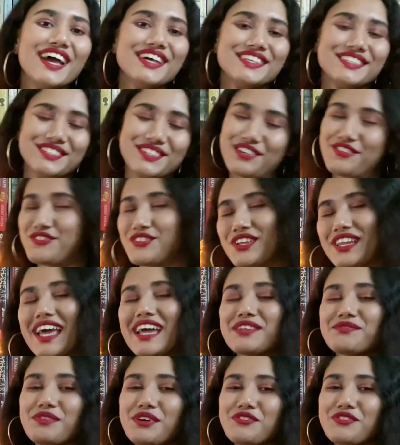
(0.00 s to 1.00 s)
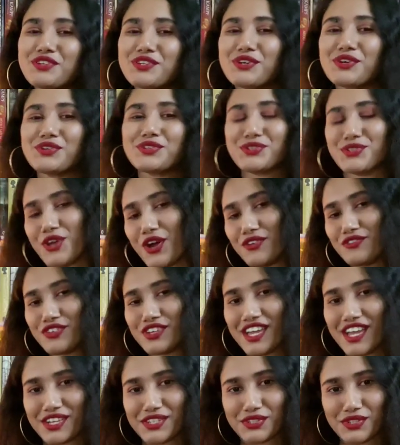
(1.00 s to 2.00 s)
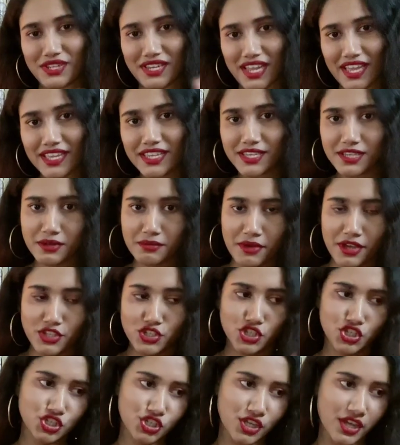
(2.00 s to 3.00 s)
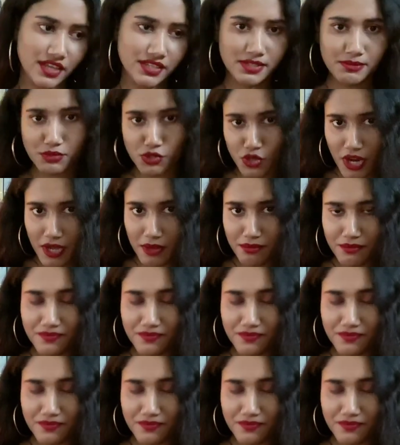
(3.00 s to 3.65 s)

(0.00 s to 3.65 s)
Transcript: So if you liked my video, do not forget to like, comment, share, subscribe.